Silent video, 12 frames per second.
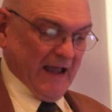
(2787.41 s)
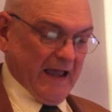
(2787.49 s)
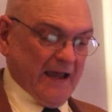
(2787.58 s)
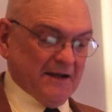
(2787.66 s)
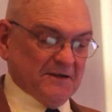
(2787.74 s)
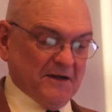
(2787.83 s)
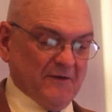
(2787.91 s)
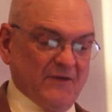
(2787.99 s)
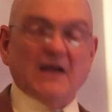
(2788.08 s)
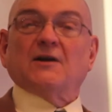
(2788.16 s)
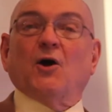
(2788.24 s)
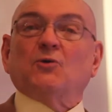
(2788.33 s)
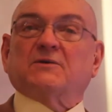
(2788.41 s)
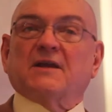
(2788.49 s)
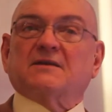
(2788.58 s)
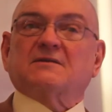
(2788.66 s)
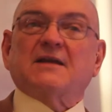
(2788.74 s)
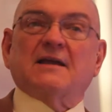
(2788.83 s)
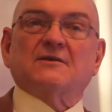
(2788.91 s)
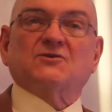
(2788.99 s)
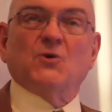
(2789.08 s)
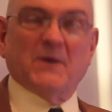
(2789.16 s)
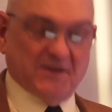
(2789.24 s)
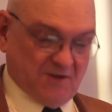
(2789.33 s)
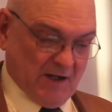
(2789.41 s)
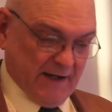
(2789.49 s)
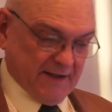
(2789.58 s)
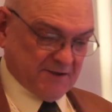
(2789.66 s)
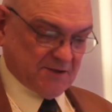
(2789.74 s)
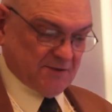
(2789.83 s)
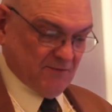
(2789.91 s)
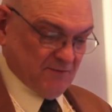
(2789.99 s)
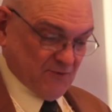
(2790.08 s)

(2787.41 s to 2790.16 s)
And they note that doing science,